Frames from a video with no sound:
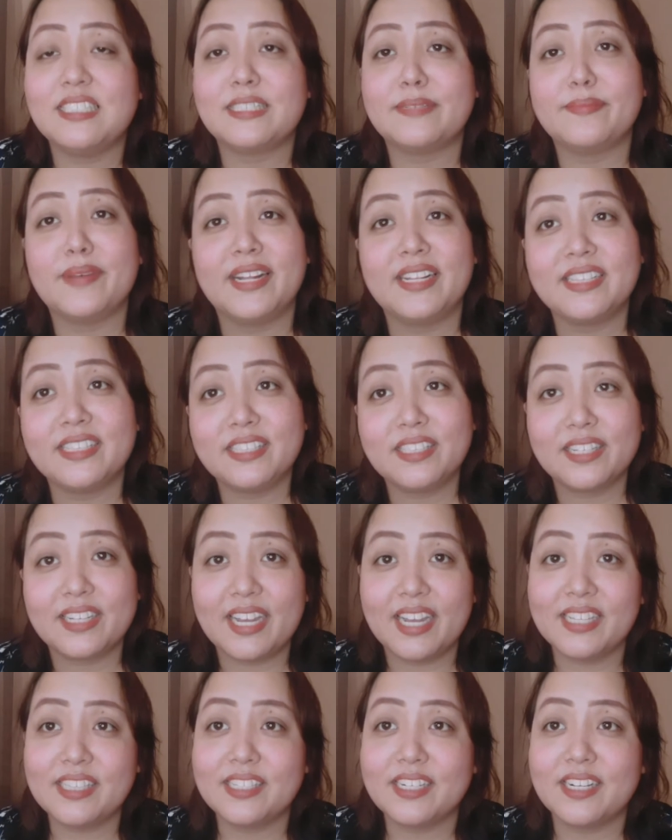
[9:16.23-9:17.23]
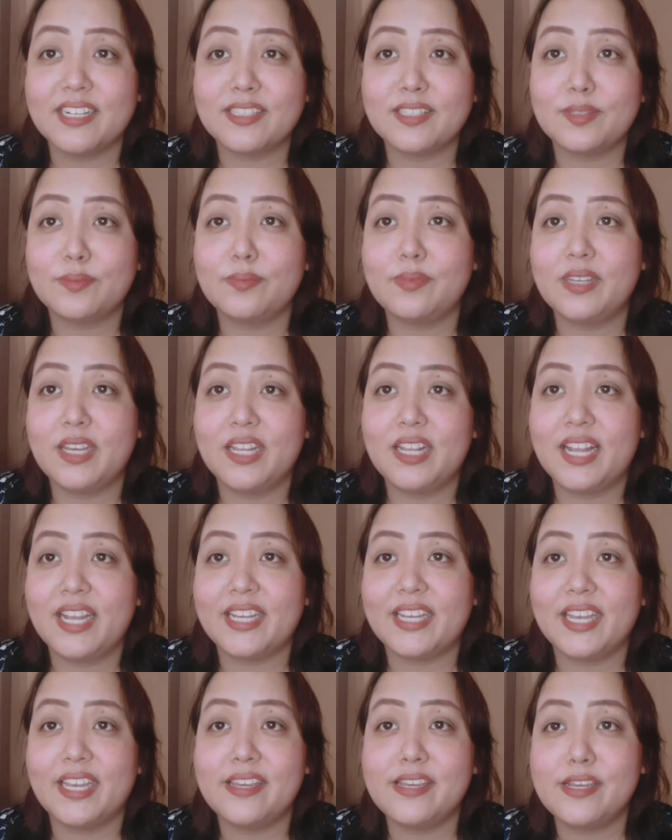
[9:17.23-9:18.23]
that meld together to be
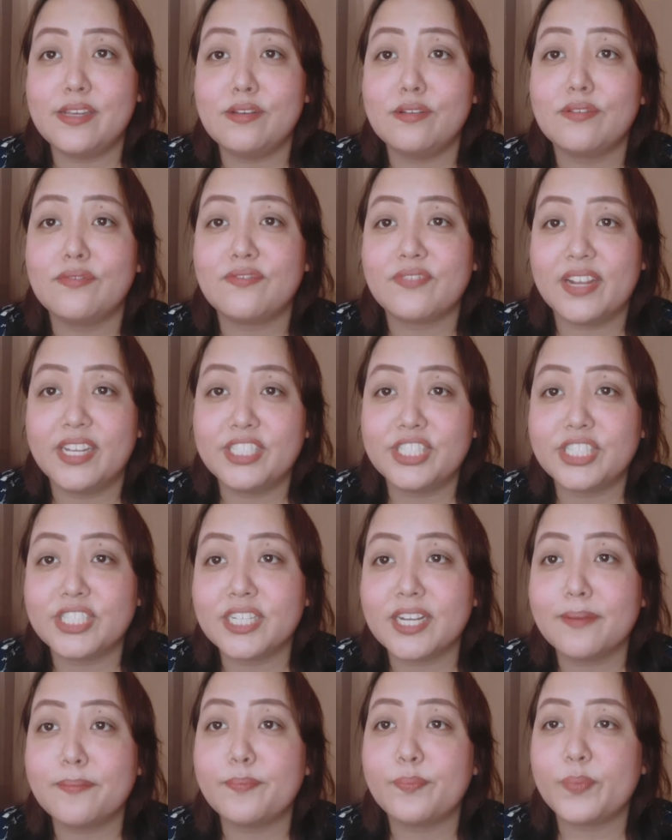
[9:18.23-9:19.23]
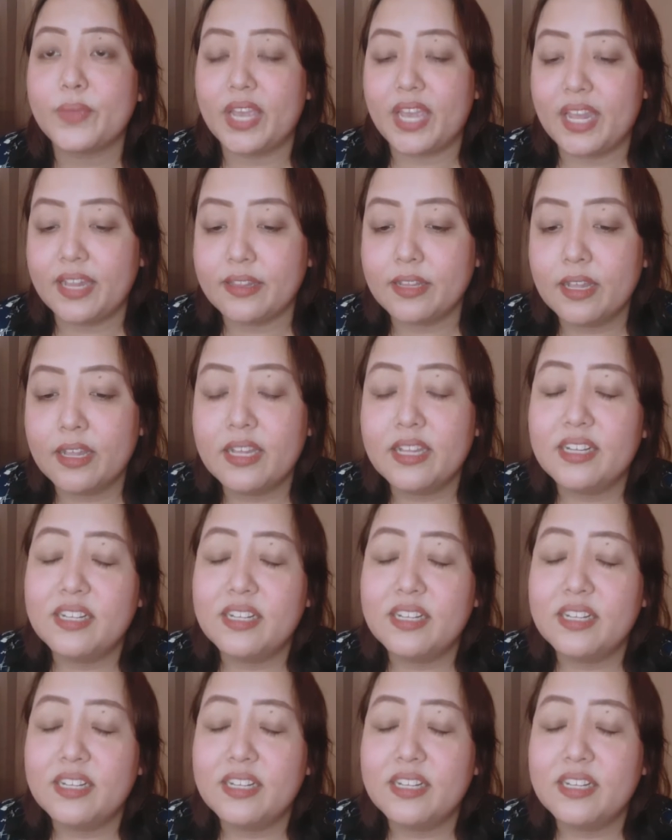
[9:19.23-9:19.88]
like a cute friendship. And